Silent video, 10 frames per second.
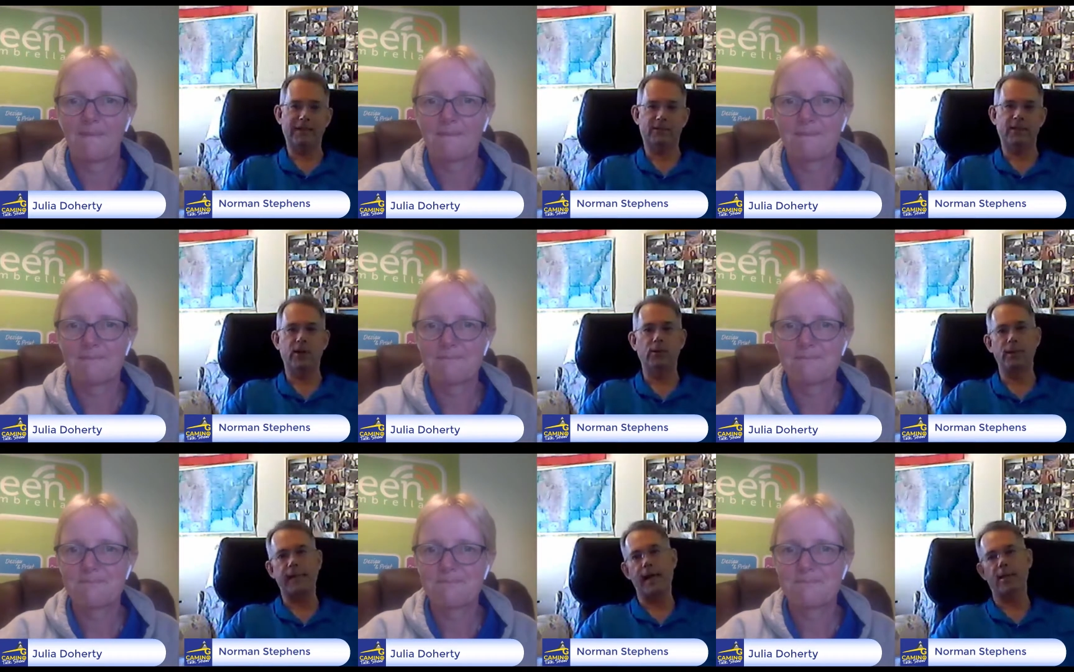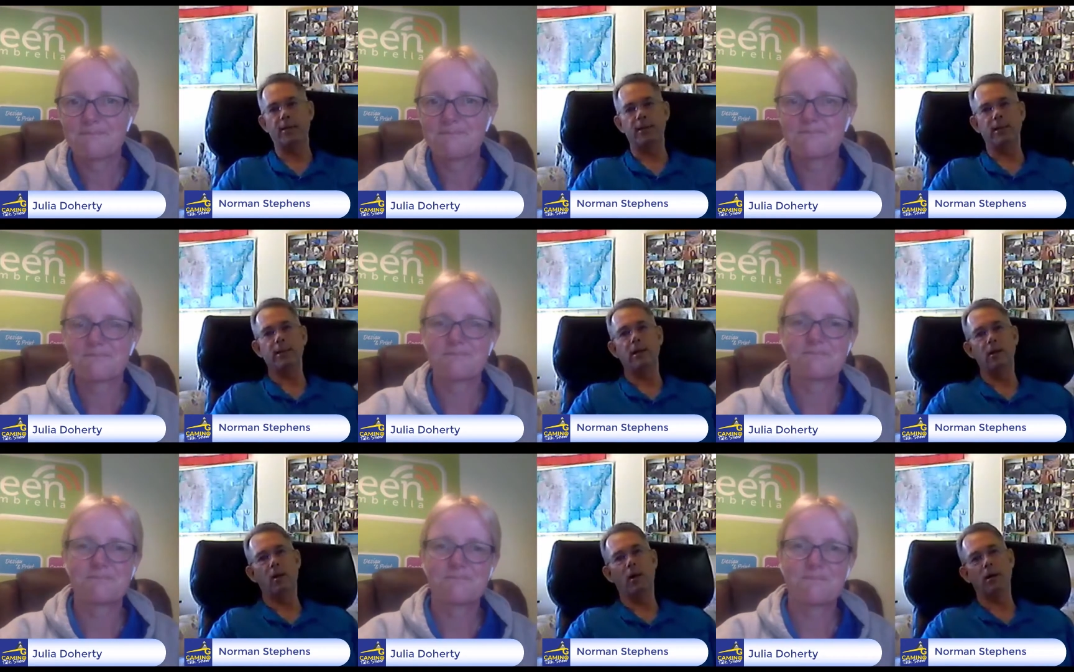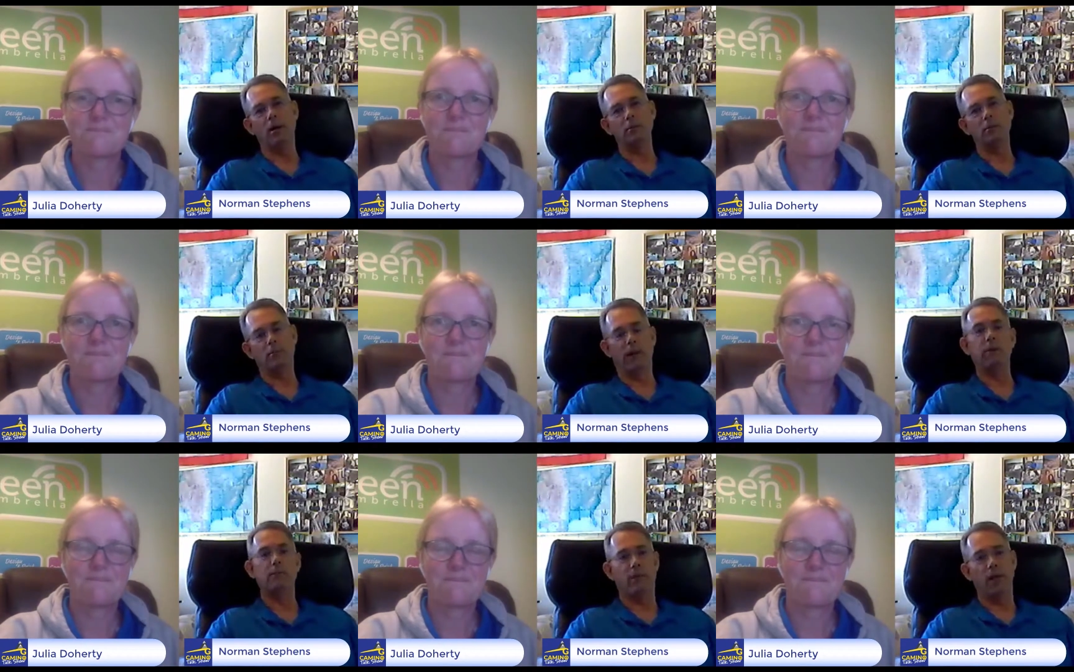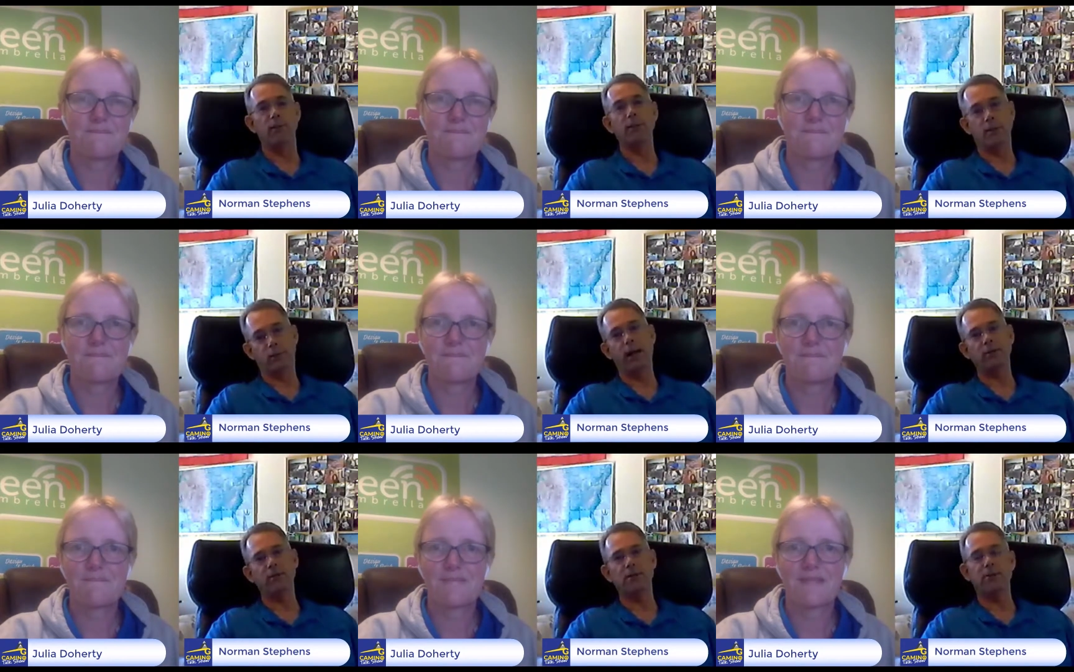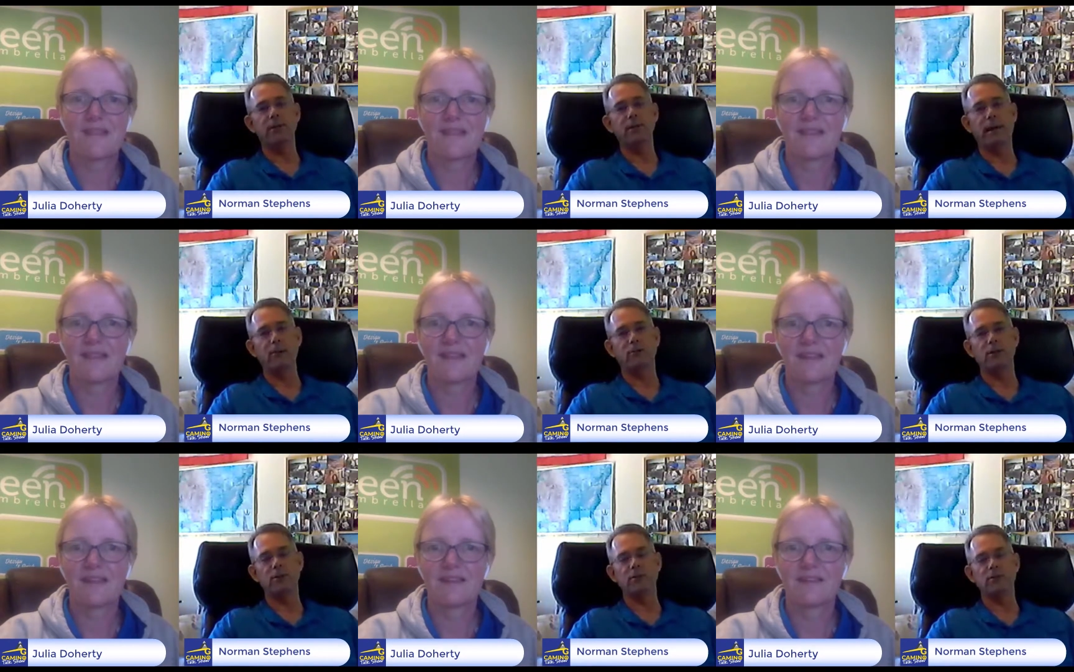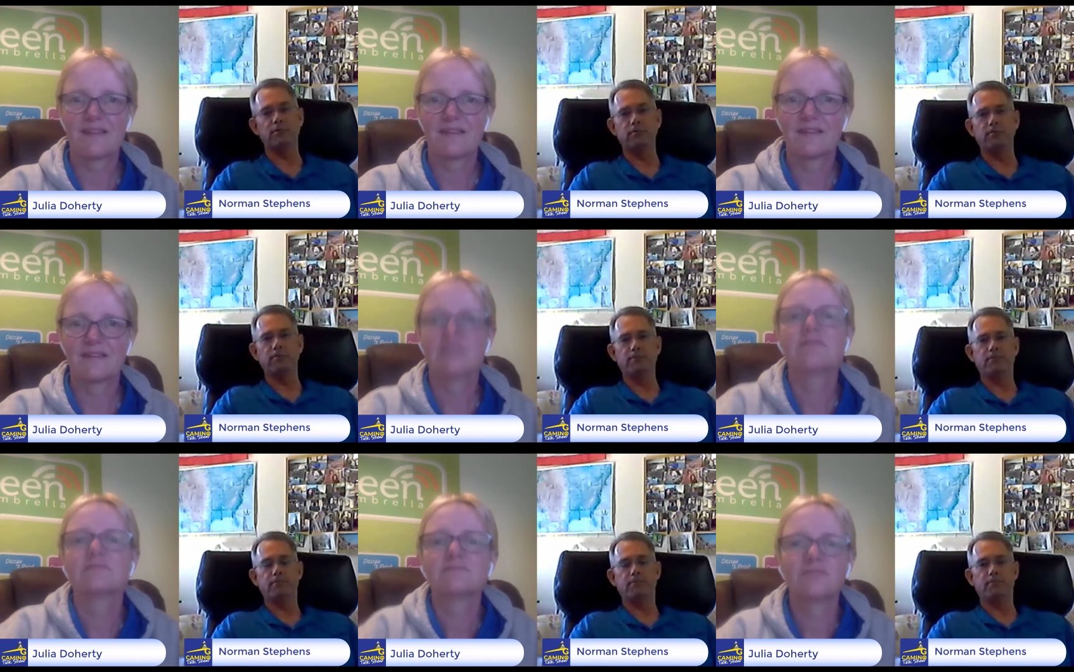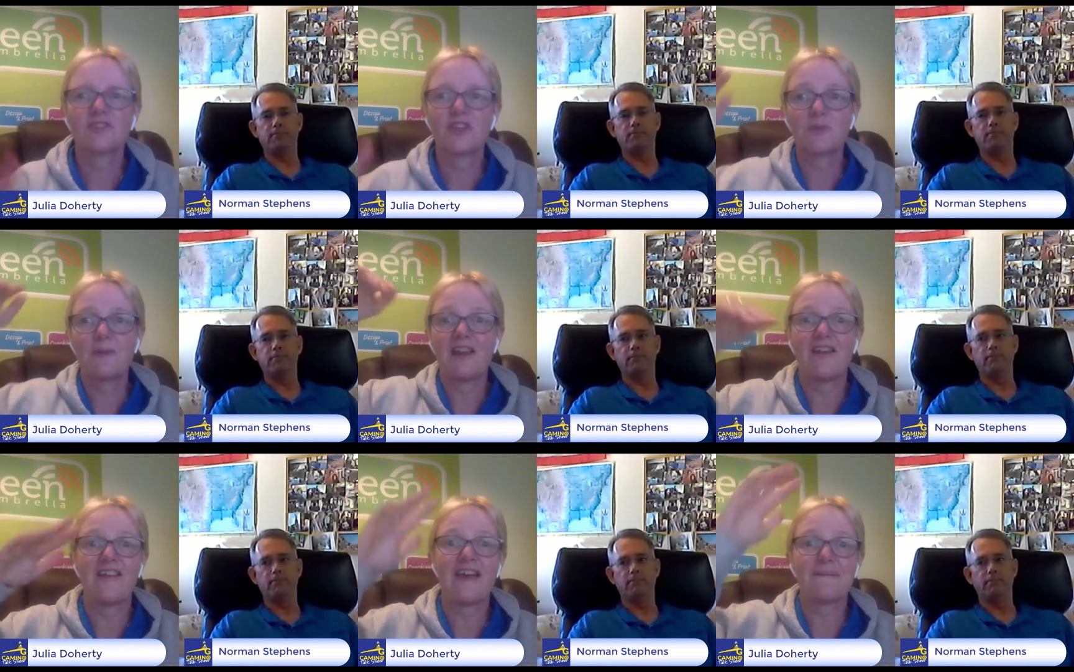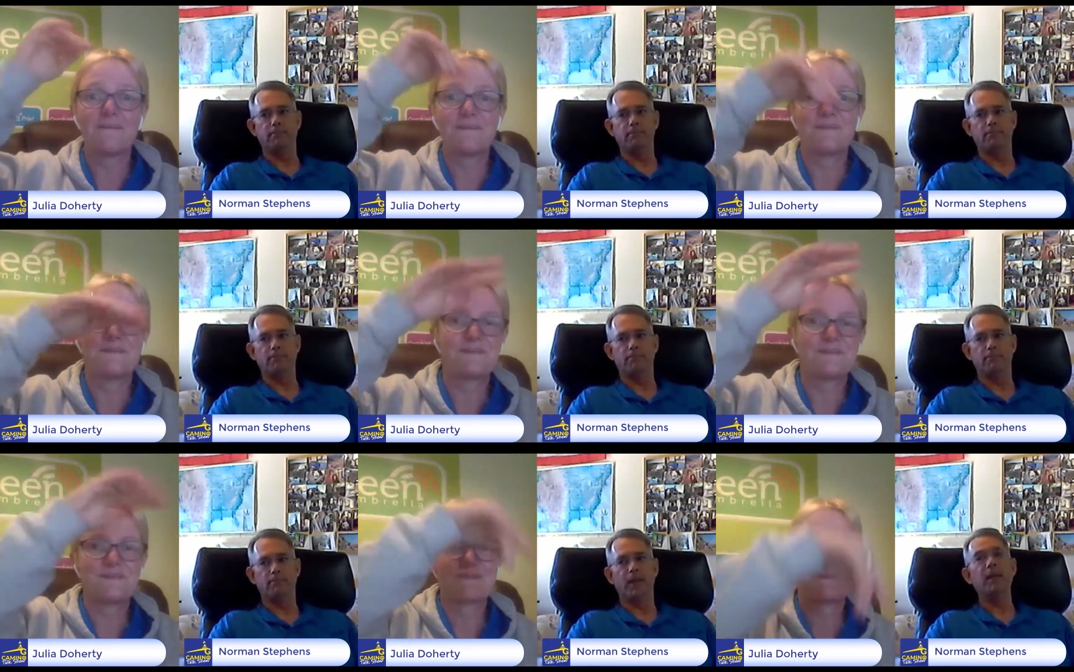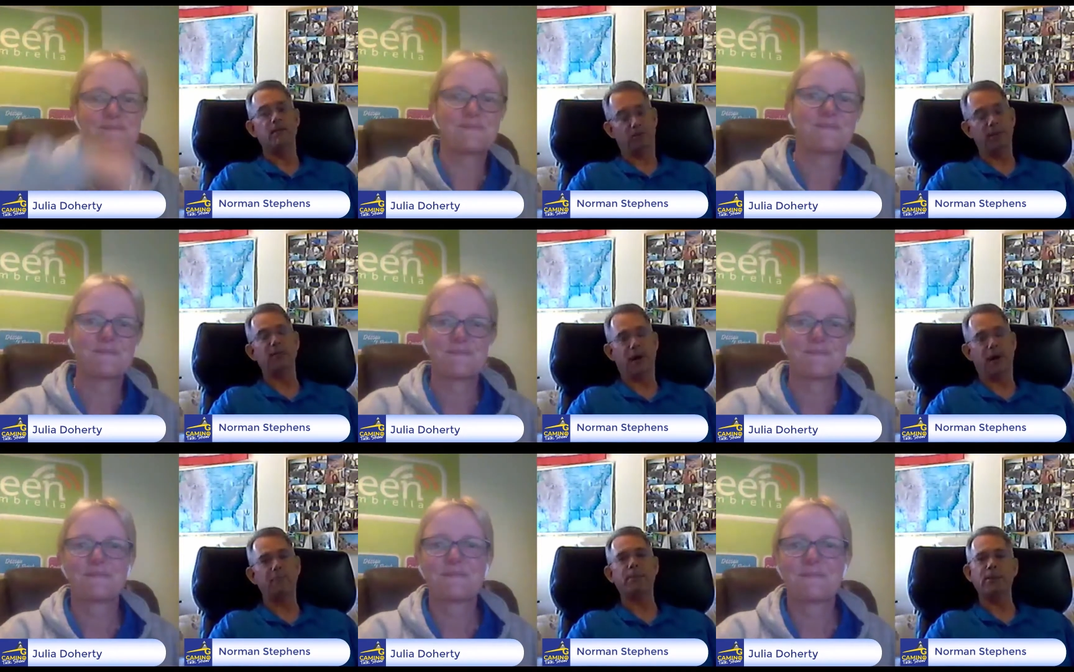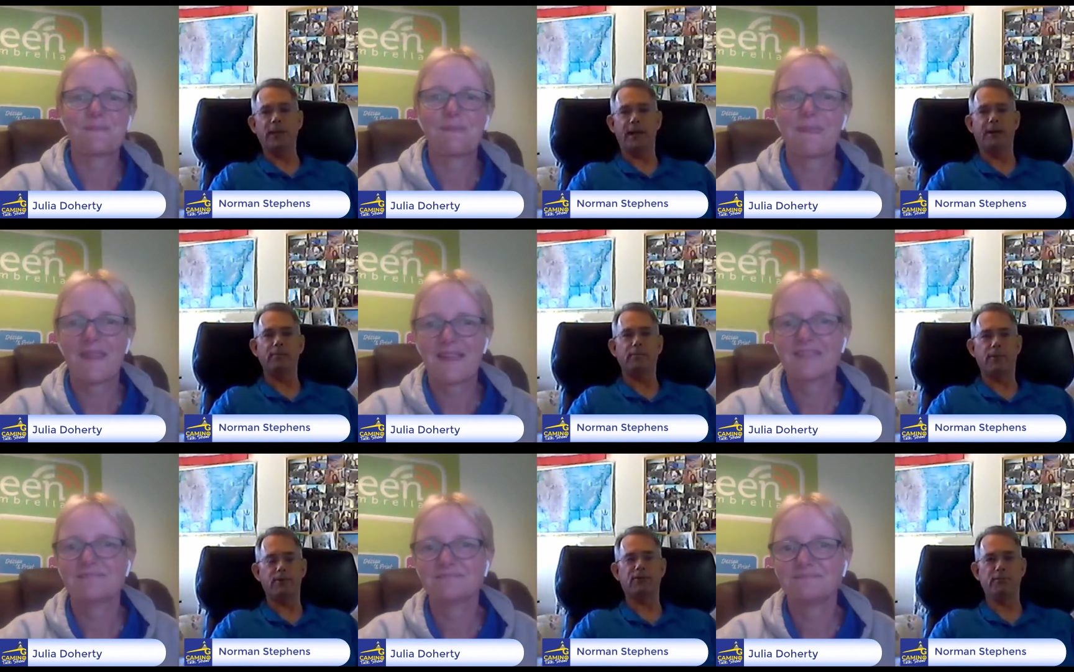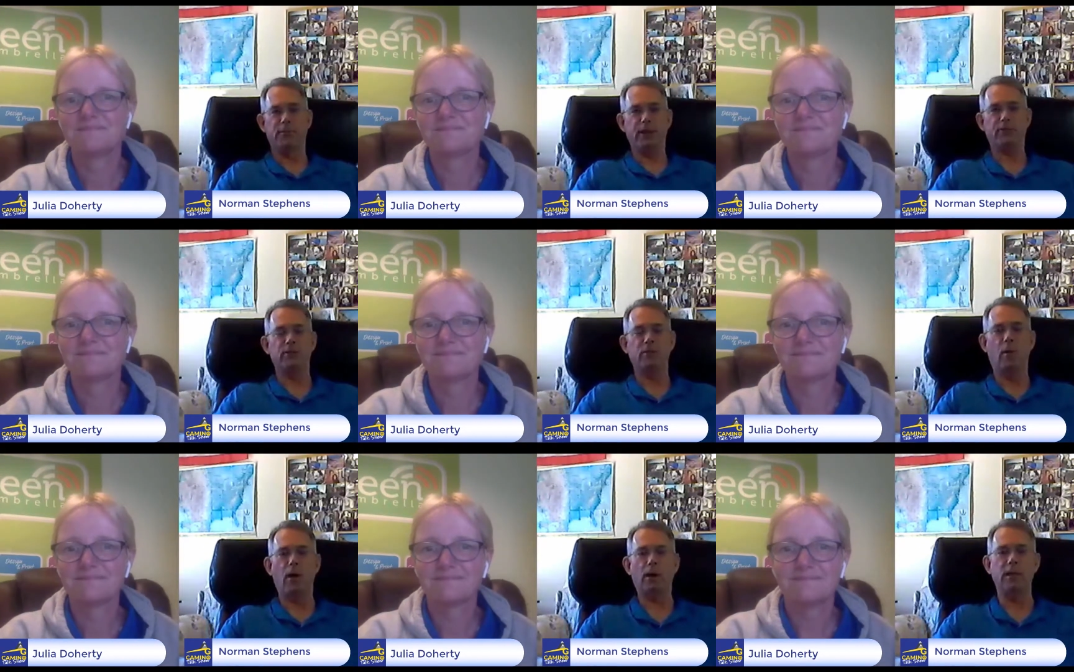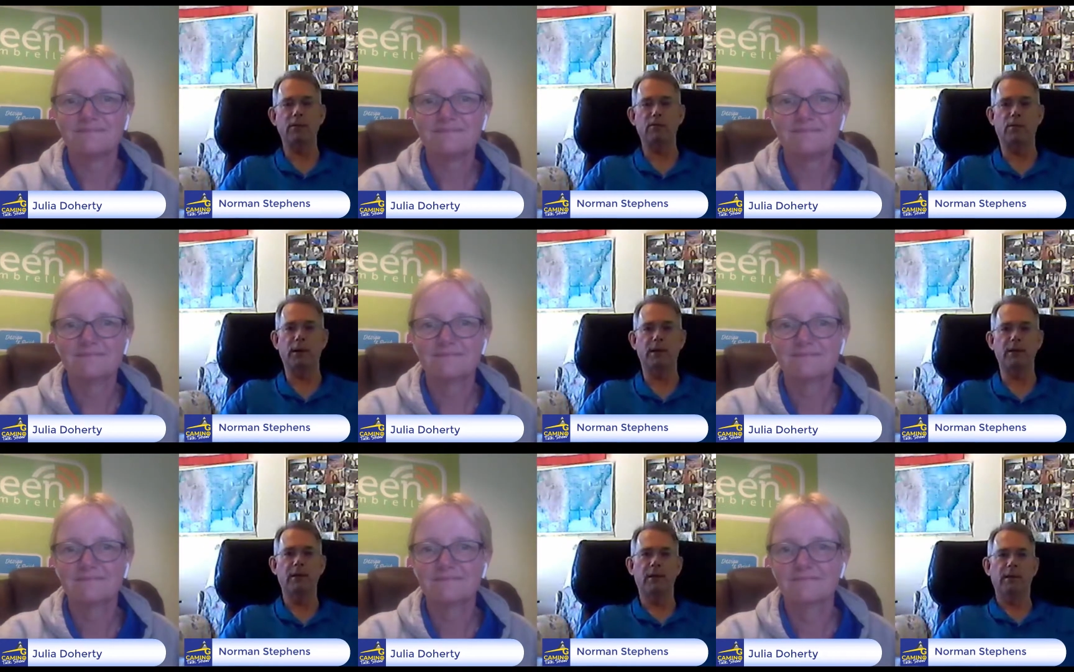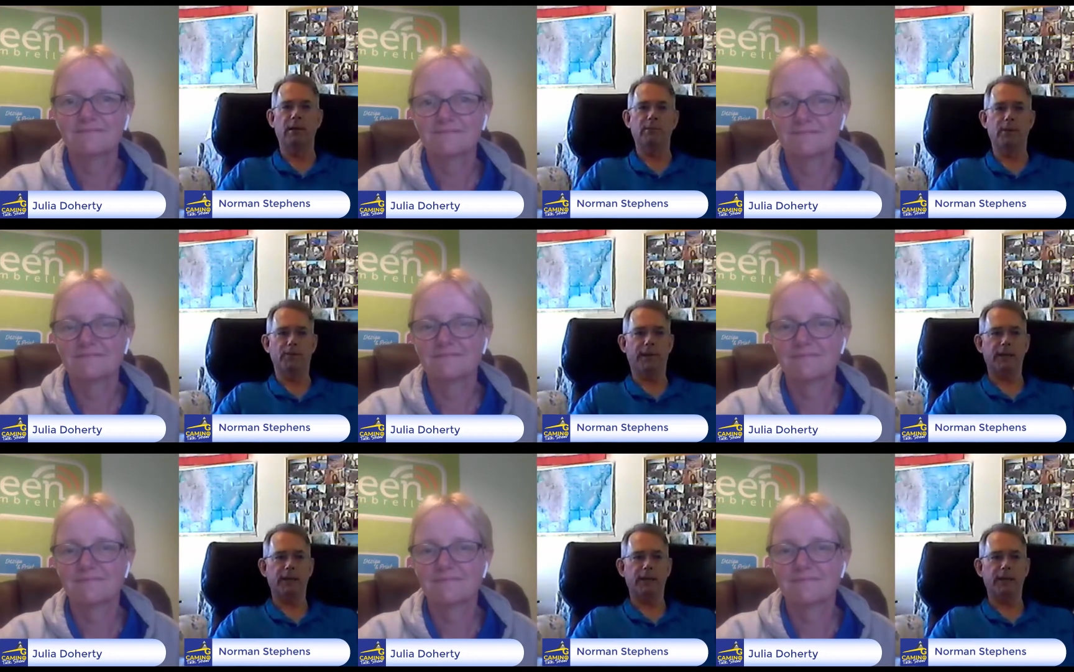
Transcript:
Speaker 1: Mexico to Canada along, well, following the crest of the mountains.
Speaker 2: So it's a bit like that.
Speaker 1: It's a bit of up and down. There's some desert walking as well, but it